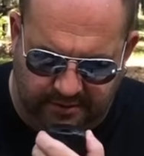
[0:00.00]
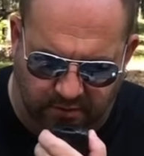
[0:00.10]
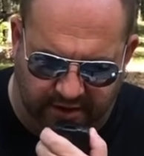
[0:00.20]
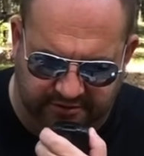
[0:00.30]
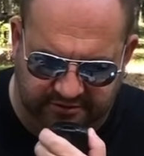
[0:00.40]

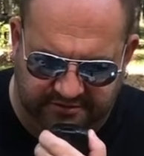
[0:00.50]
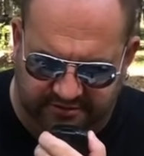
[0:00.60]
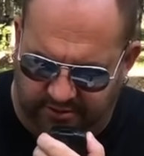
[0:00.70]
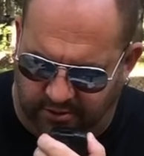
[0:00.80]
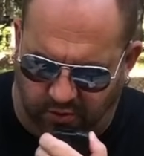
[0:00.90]
Roger the
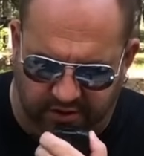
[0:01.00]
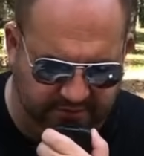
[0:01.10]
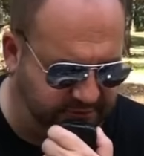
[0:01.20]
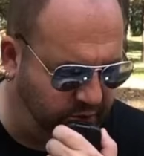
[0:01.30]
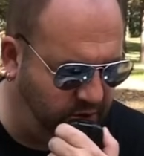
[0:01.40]

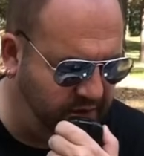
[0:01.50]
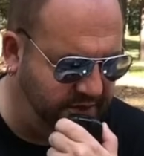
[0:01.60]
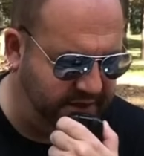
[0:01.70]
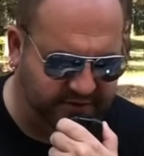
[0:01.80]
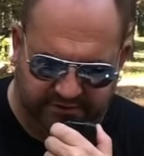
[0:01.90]
0141.
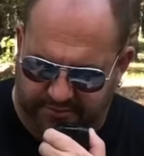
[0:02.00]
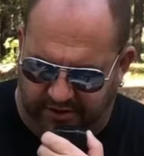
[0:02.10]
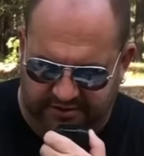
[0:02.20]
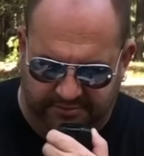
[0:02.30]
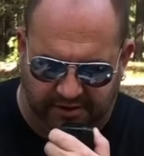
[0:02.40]
Thanks for the
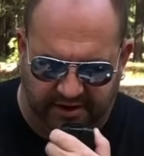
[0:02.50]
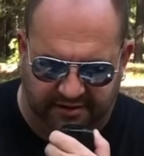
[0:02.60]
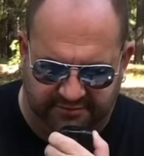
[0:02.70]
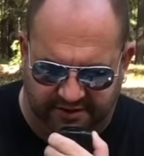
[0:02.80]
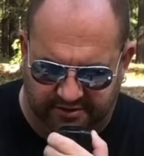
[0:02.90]
park to park.
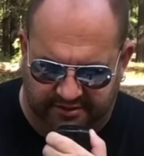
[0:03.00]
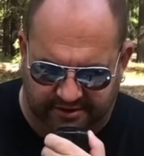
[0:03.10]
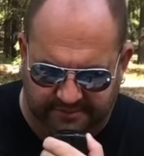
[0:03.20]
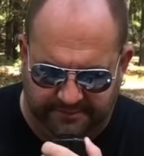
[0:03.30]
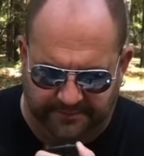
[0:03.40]
Have fun out there.